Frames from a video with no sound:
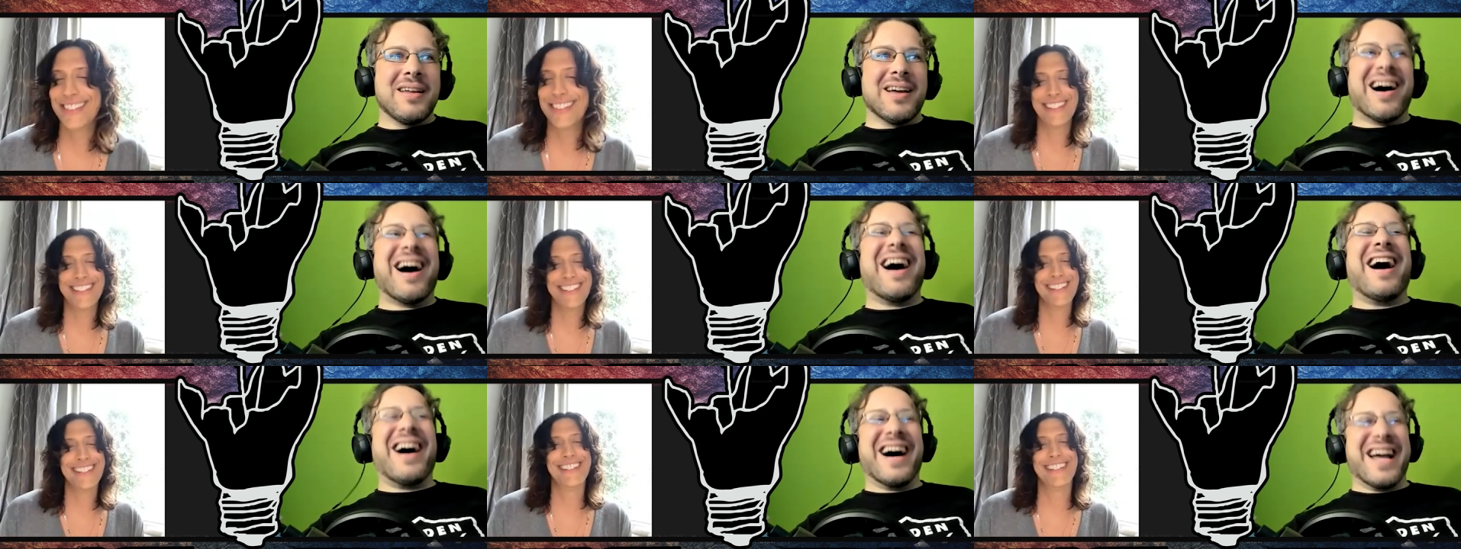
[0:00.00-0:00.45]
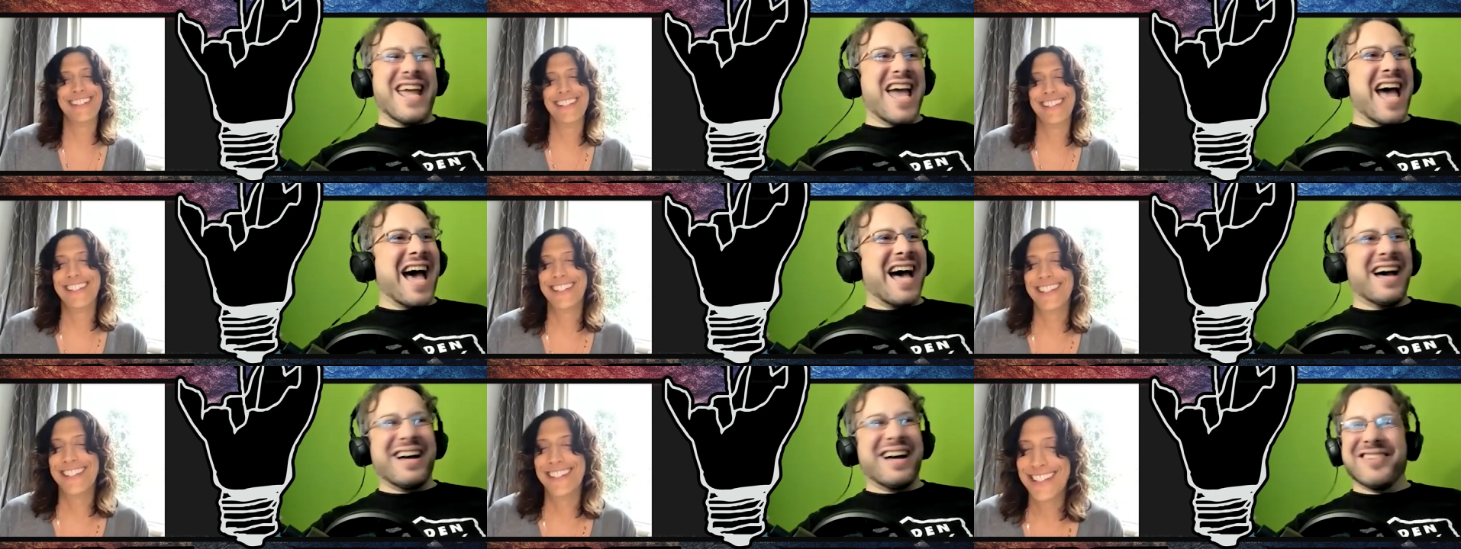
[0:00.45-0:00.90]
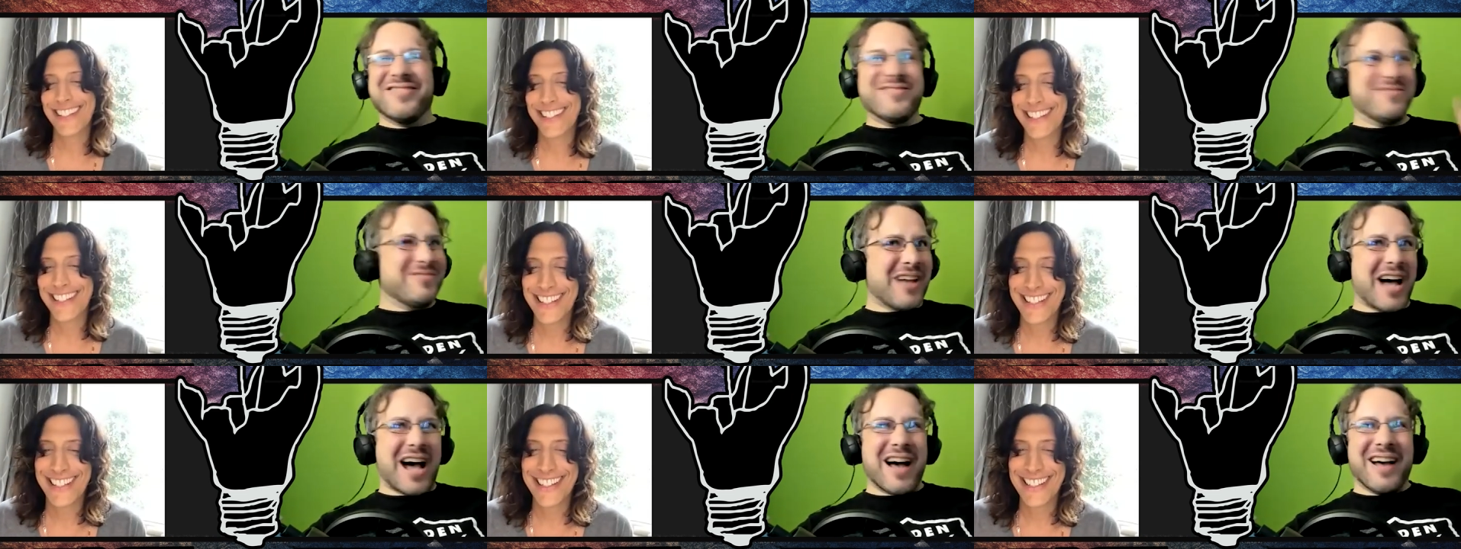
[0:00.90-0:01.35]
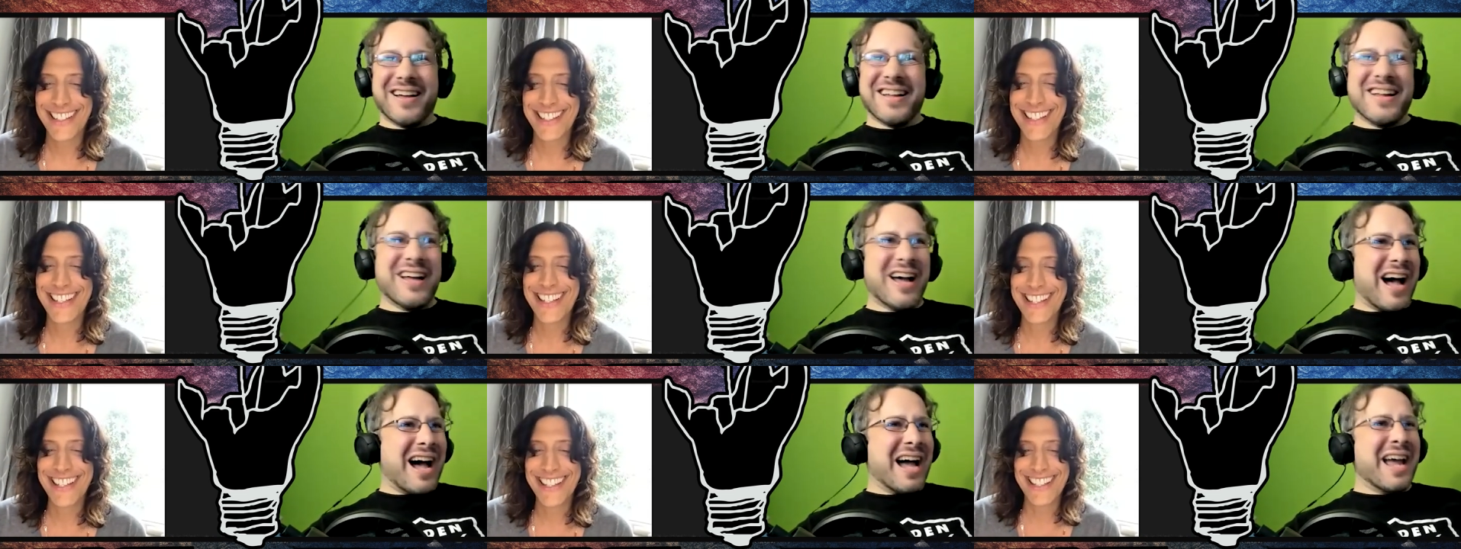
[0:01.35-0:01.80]
Speaker 1: Ah, uh, yeah,
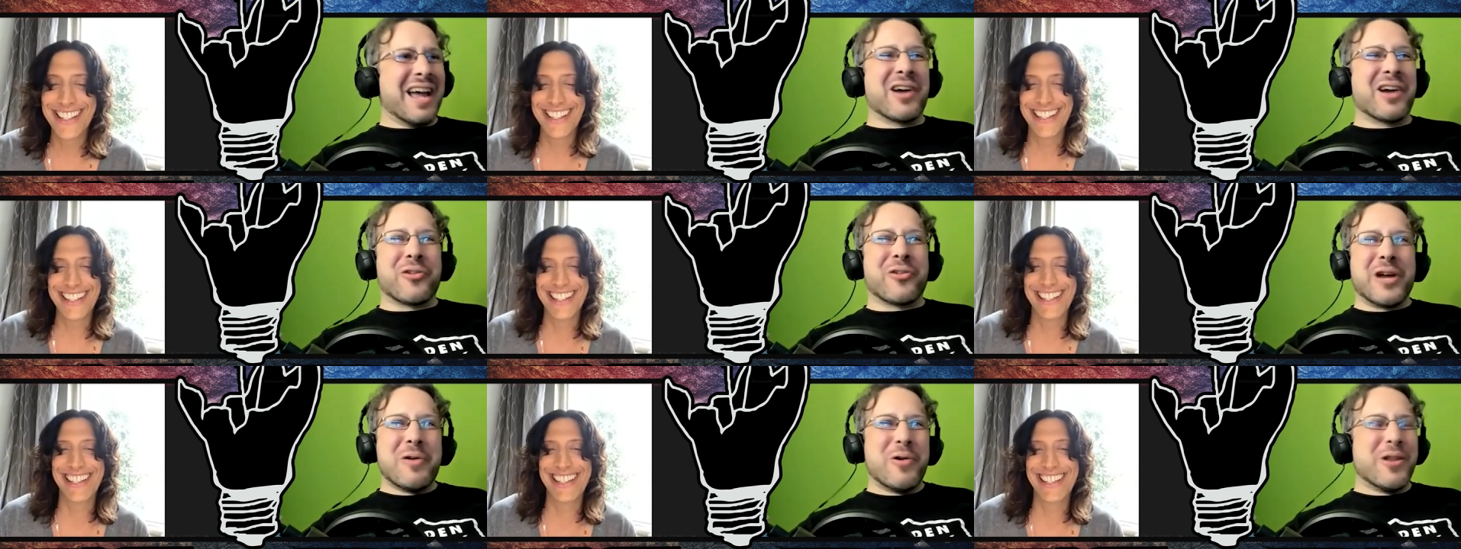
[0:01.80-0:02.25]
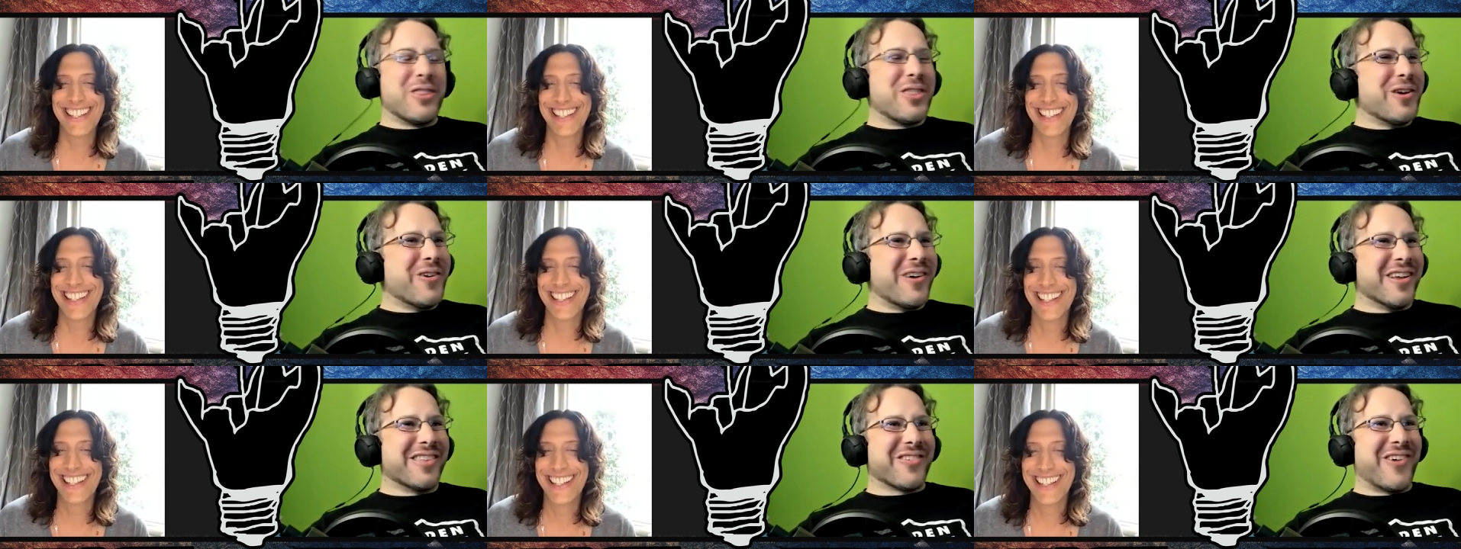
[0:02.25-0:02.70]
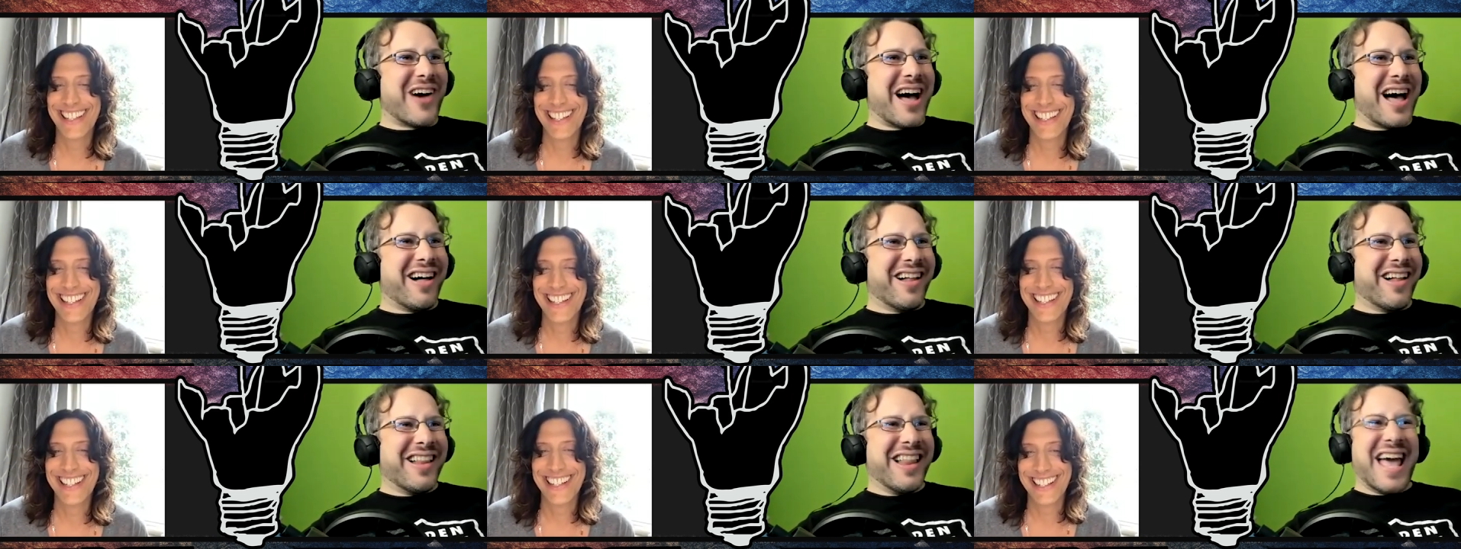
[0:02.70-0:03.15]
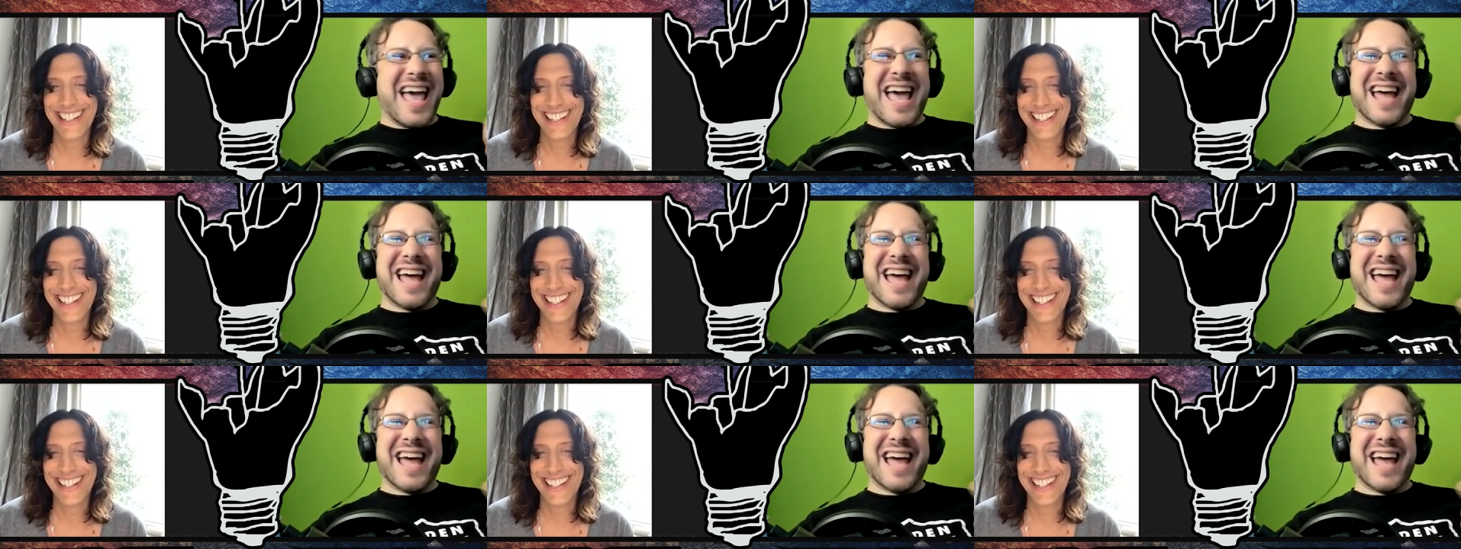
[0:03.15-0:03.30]
I agree with you as well.